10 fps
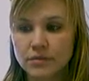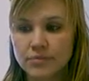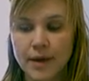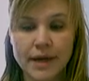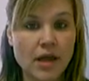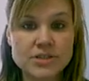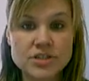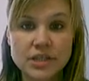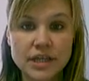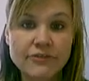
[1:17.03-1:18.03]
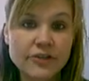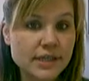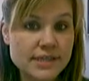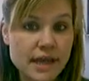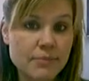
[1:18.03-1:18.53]
biologically, for
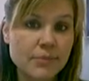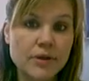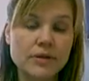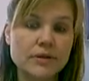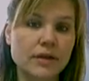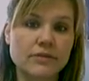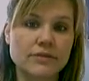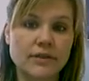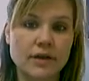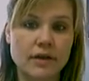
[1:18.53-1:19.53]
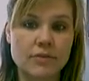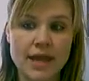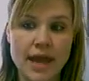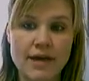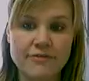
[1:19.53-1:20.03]
example, that
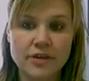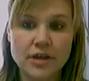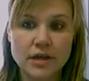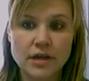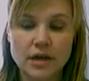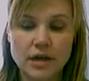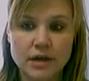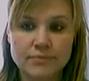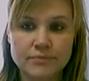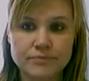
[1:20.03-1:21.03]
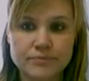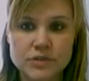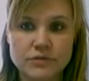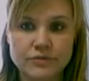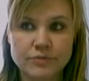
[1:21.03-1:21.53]
we have
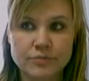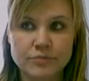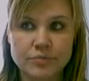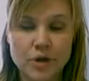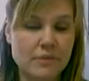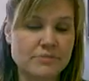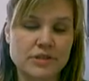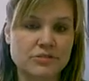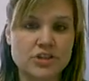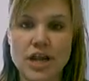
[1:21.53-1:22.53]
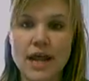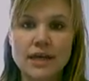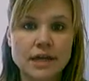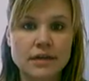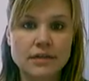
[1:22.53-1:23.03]
sort of perhaps a
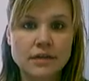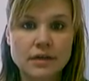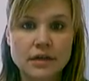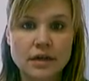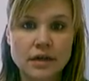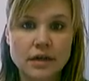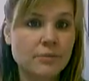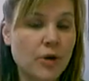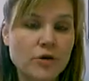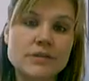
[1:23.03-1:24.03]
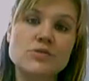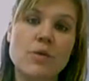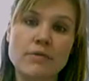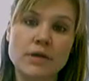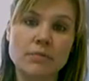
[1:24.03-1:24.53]
genetic component to
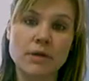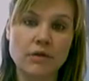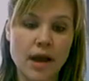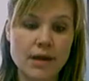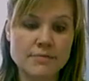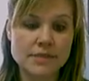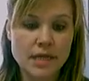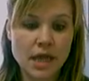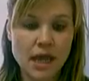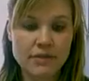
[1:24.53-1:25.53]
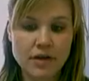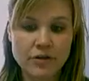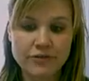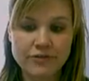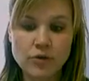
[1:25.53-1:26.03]
why we commit crimes, and
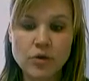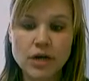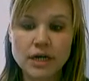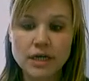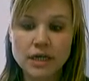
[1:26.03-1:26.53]
therefore